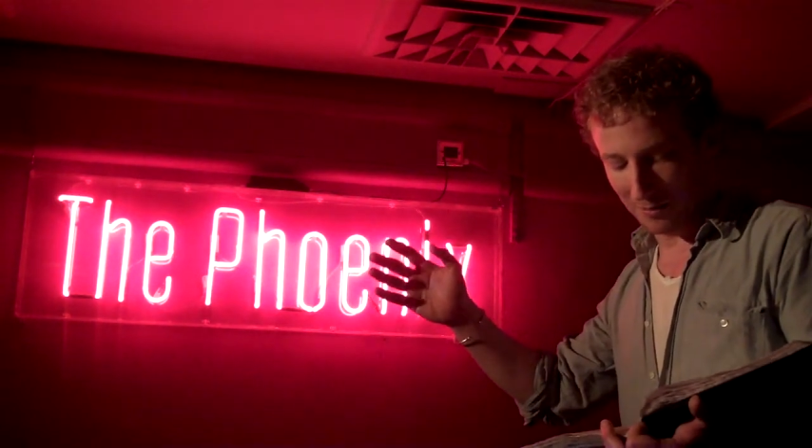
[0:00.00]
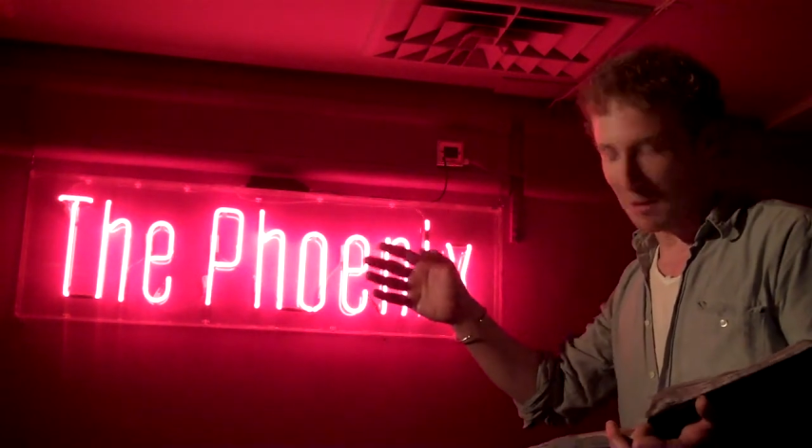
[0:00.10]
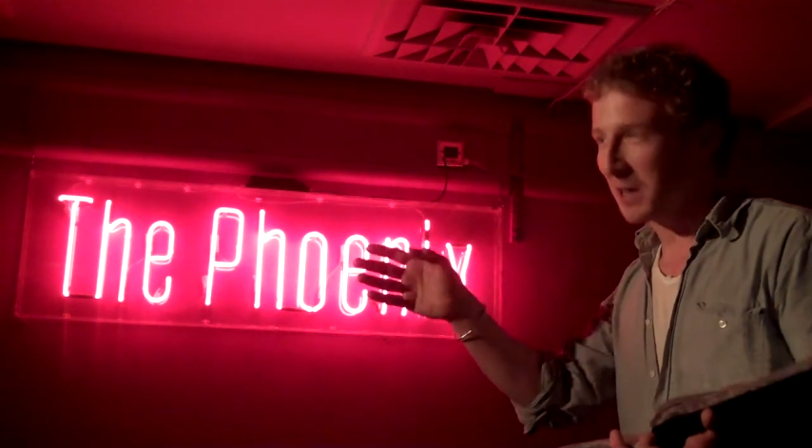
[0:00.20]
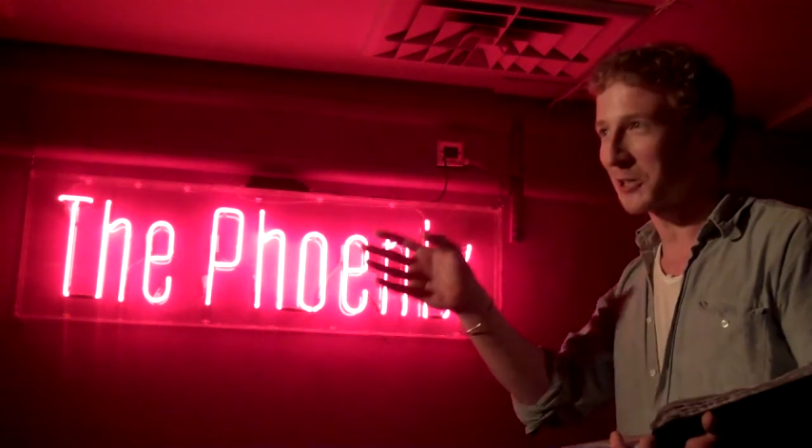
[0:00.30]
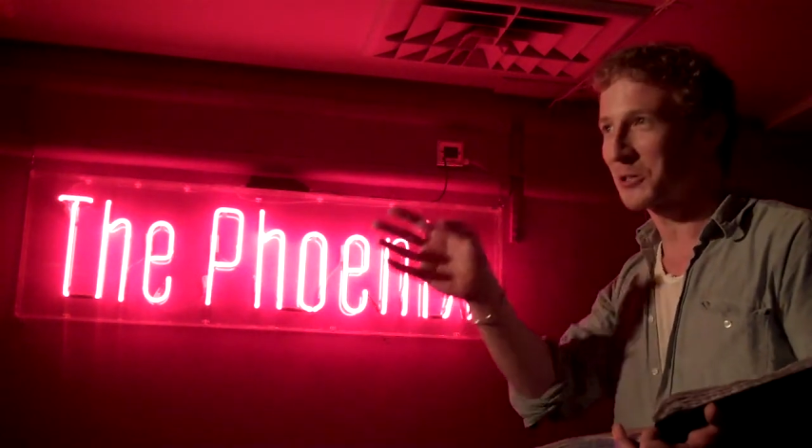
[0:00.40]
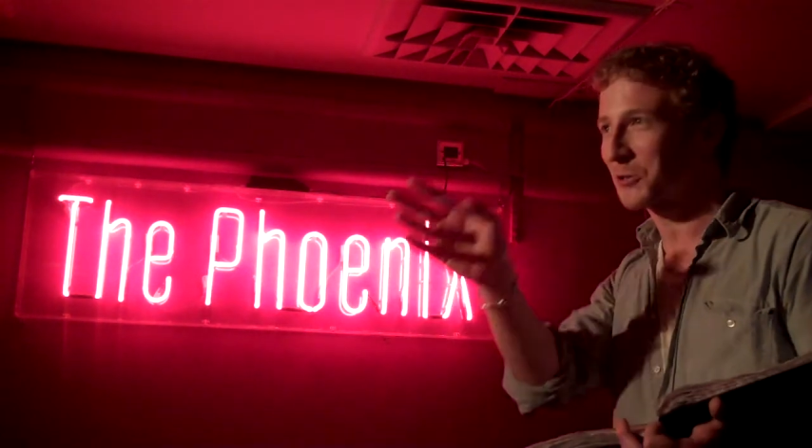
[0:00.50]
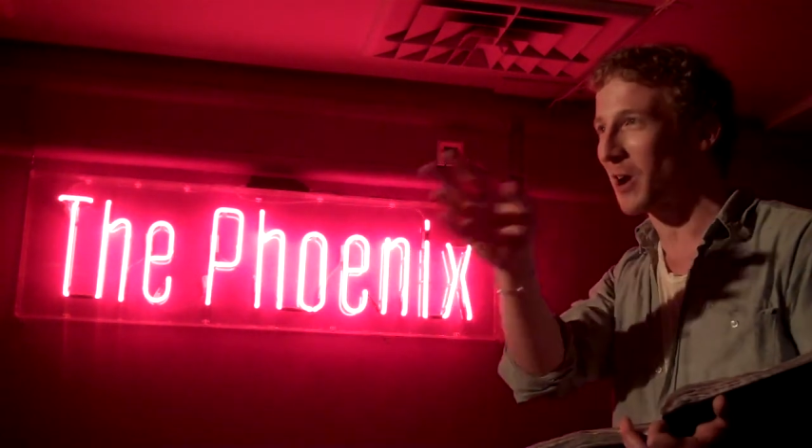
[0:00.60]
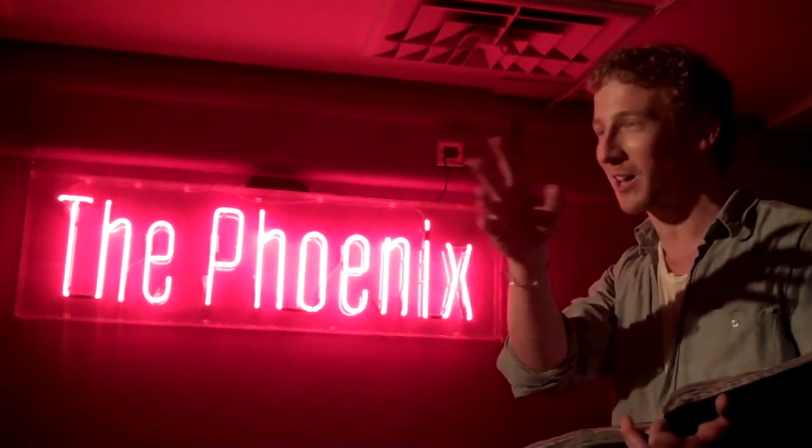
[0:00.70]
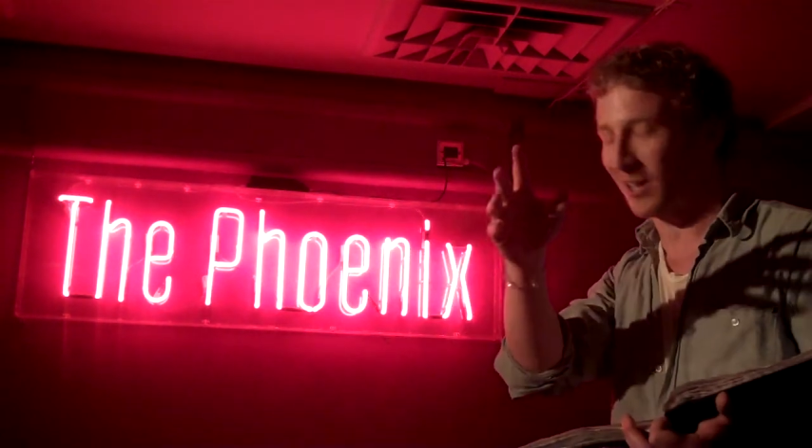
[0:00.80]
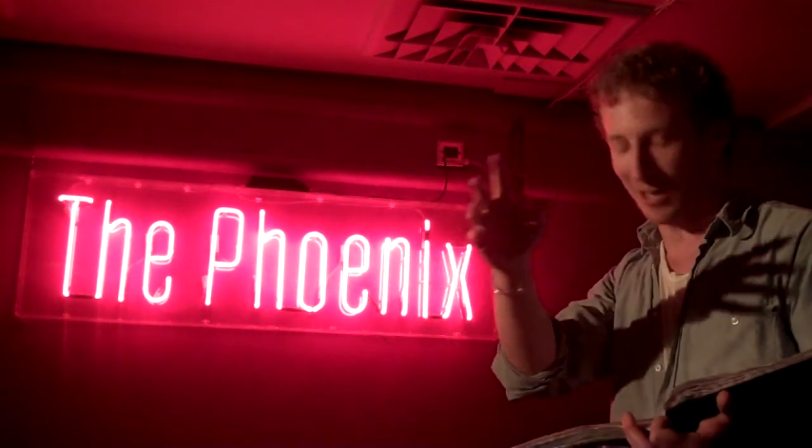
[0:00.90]
and May is
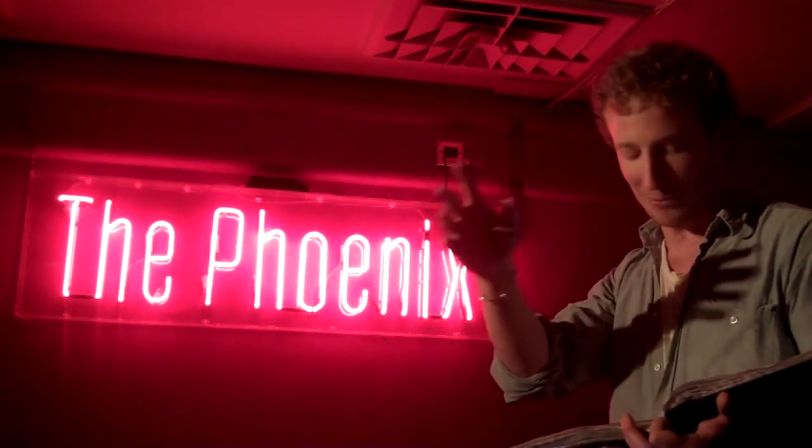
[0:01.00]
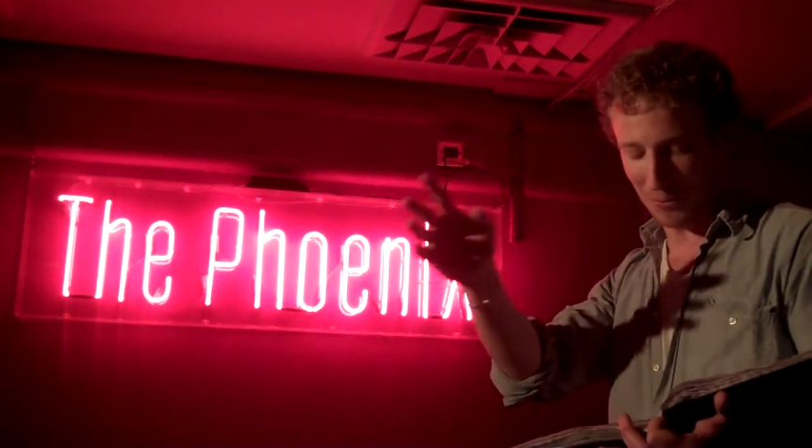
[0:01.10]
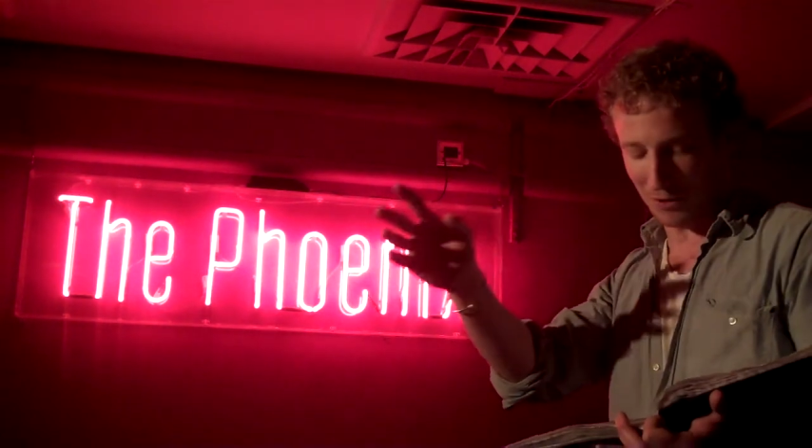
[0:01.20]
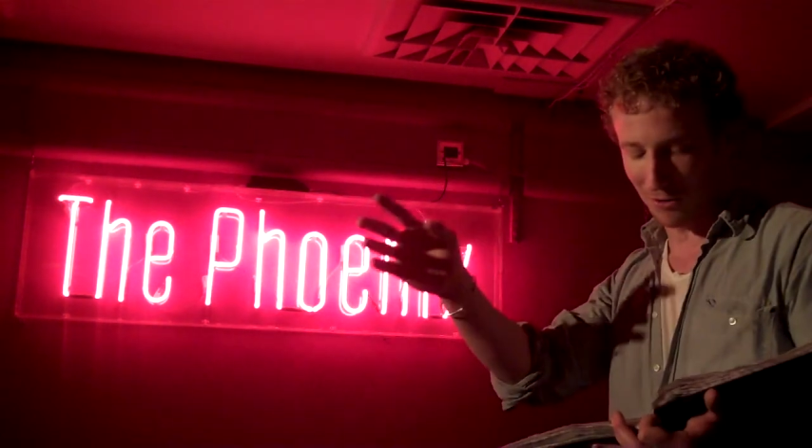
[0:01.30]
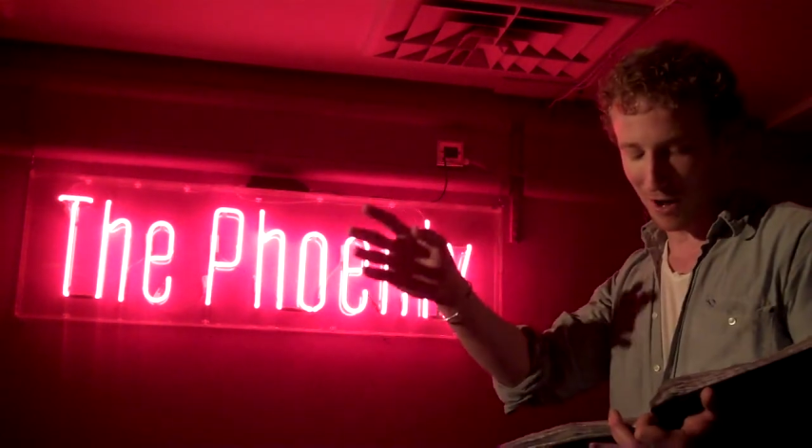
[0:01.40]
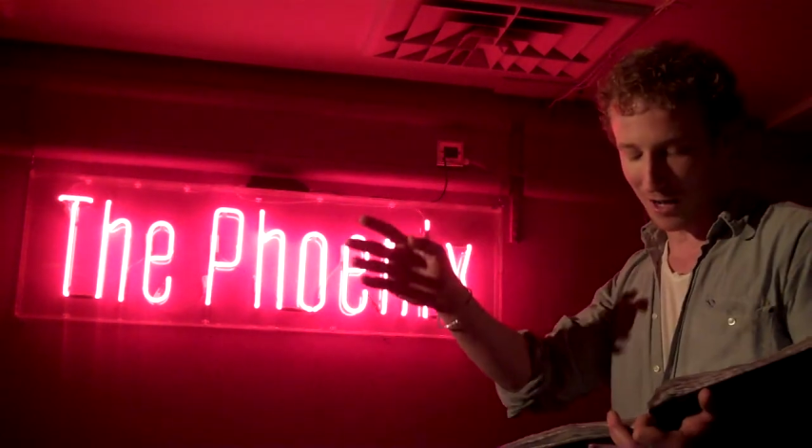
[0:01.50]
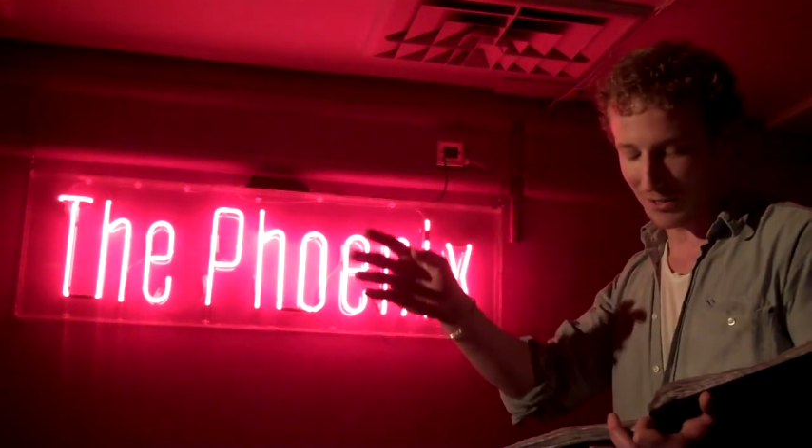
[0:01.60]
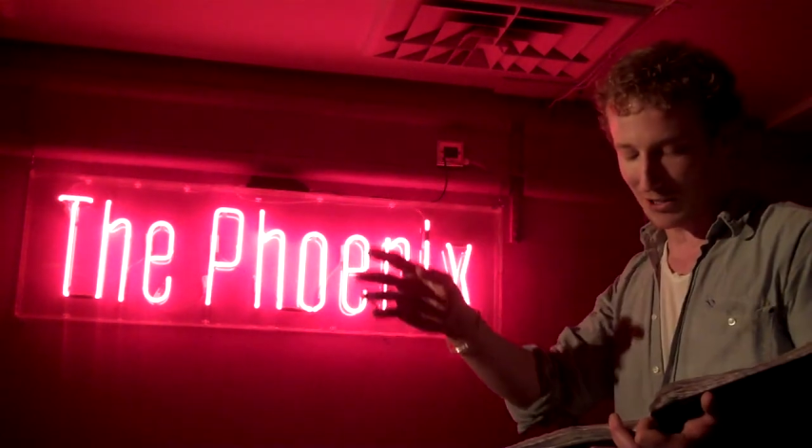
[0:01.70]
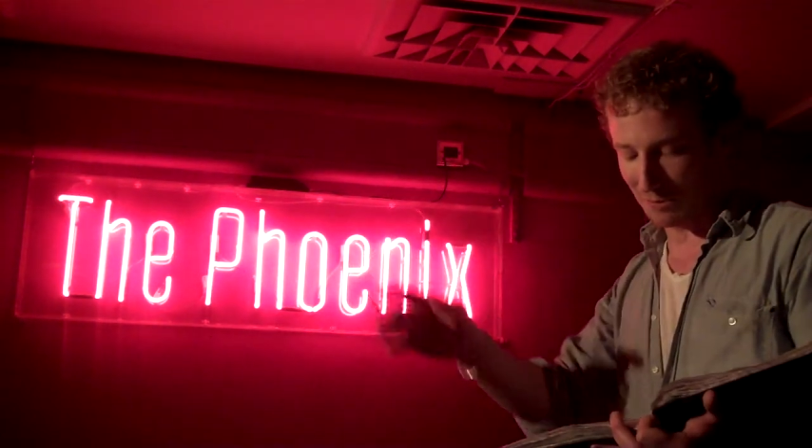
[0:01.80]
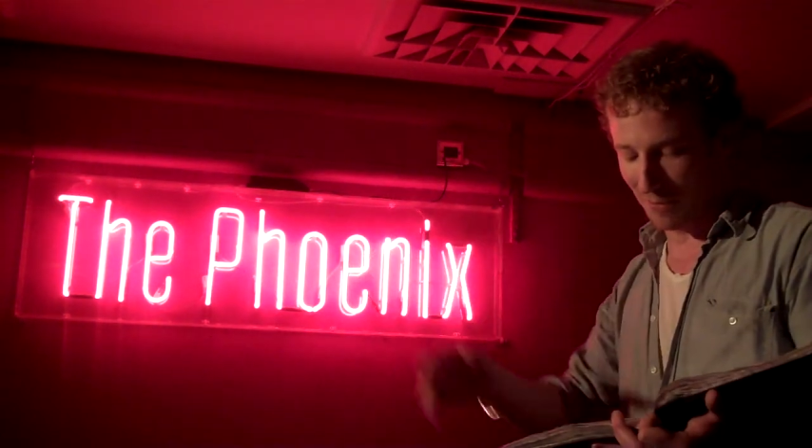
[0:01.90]
tracking it with her
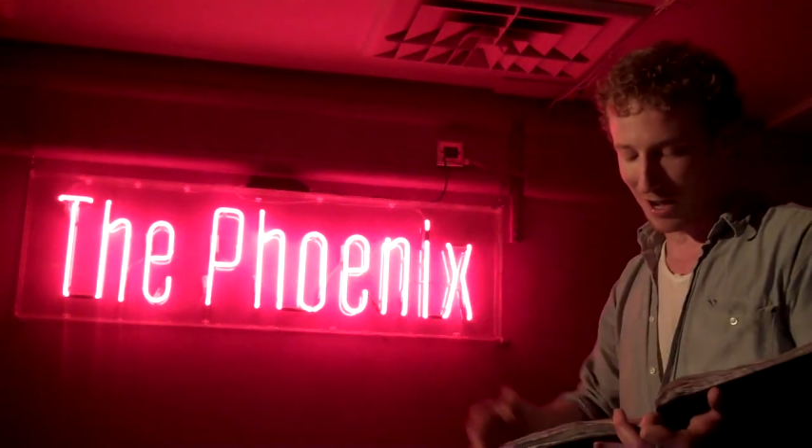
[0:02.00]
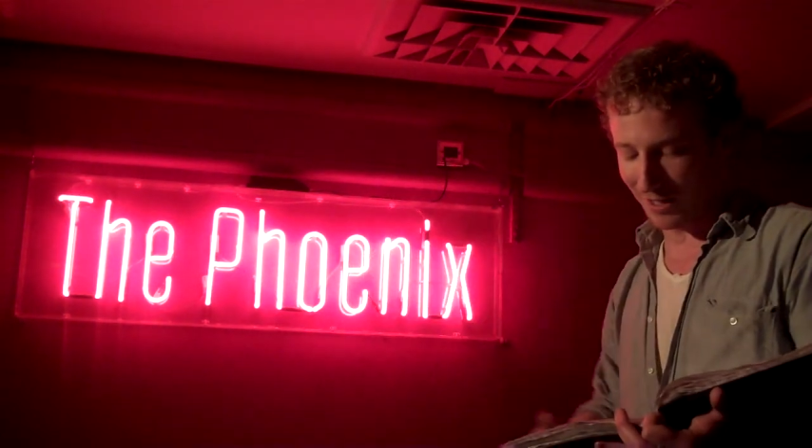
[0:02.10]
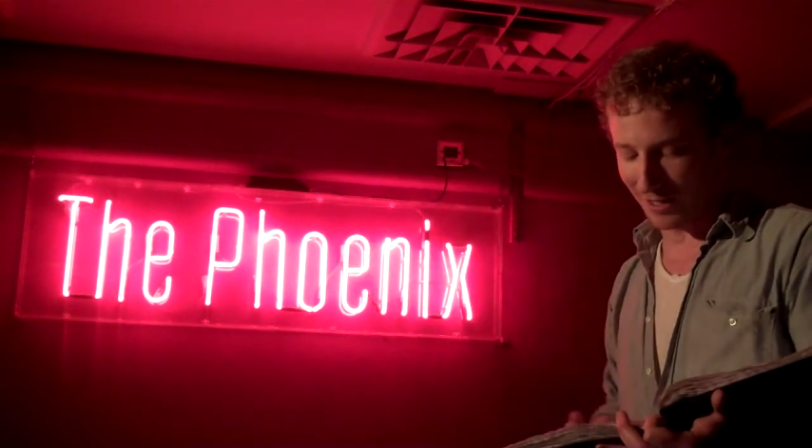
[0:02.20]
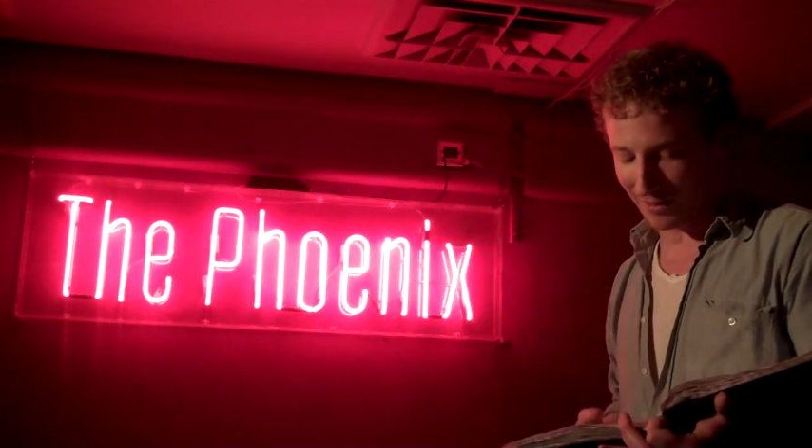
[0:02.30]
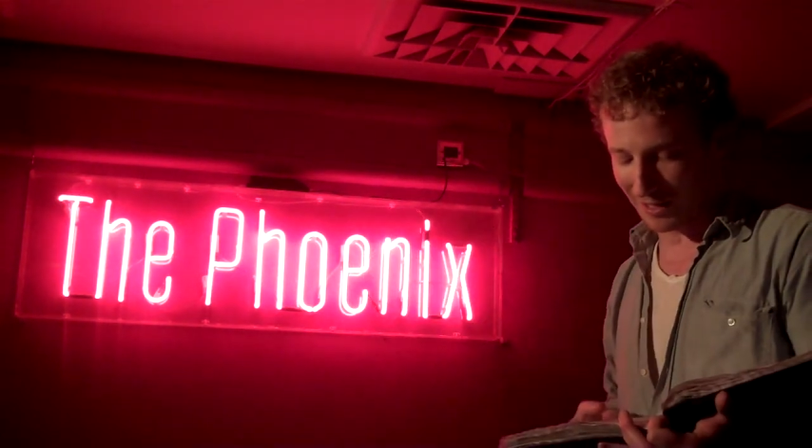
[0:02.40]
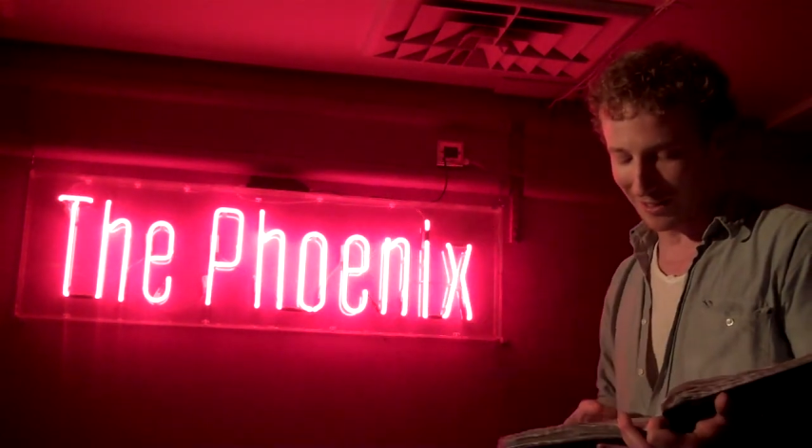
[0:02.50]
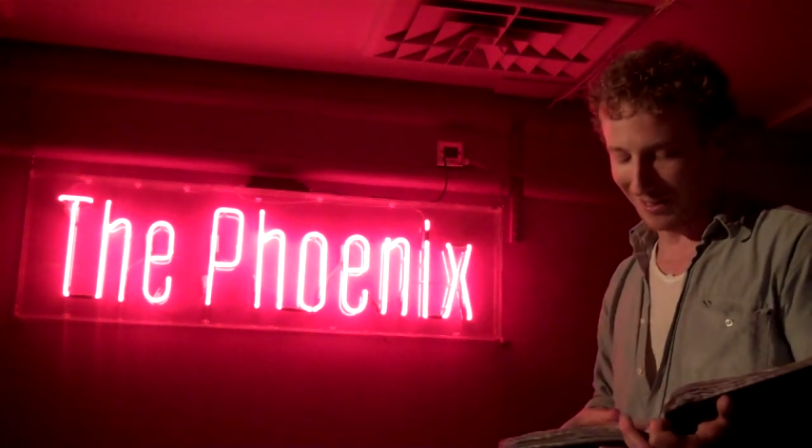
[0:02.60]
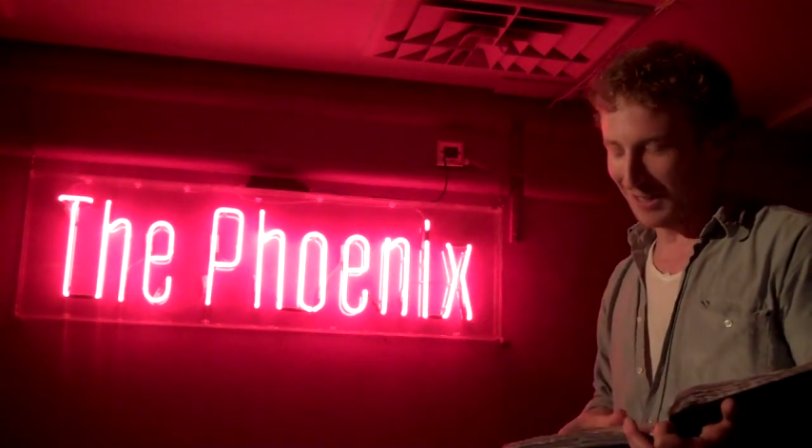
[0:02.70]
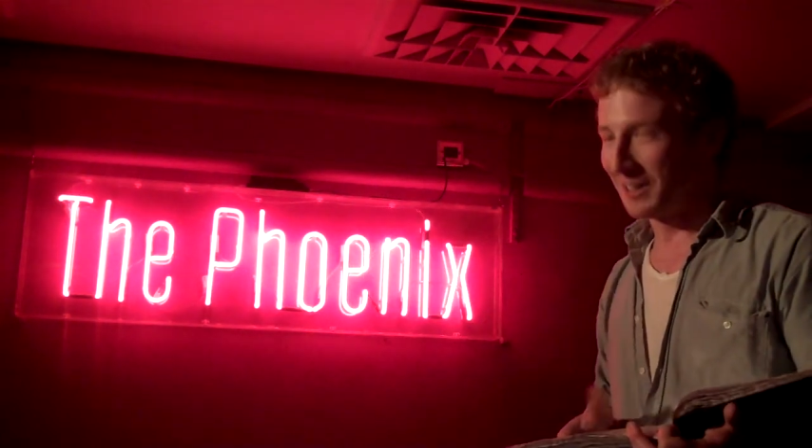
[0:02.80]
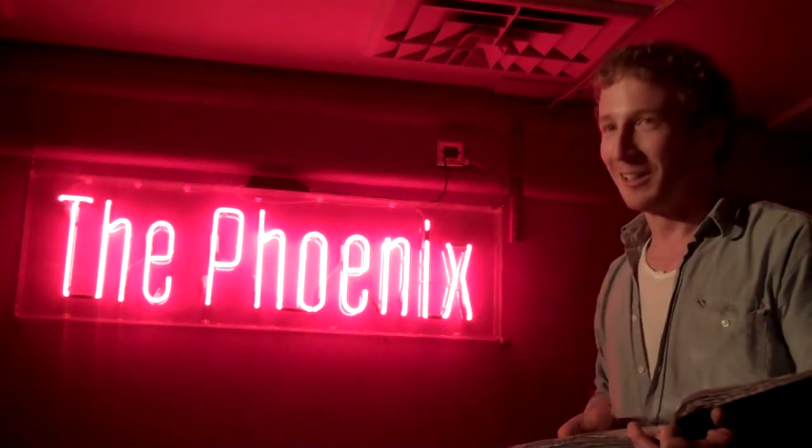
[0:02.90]
eyes, smiling that